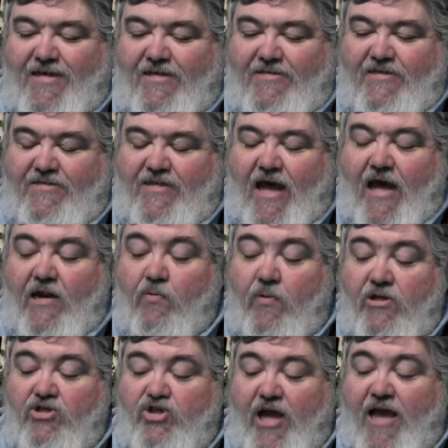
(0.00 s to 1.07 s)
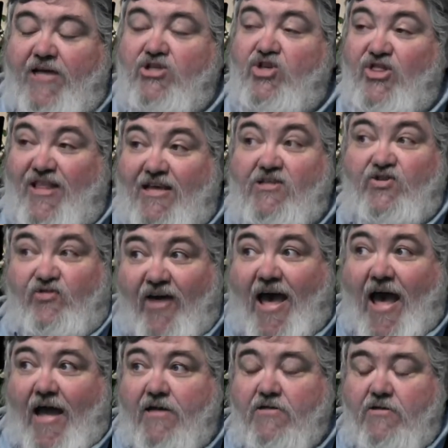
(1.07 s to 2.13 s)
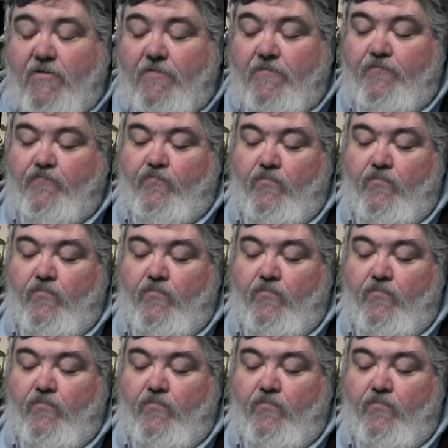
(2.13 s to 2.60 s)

sets aside, and rejects this fact,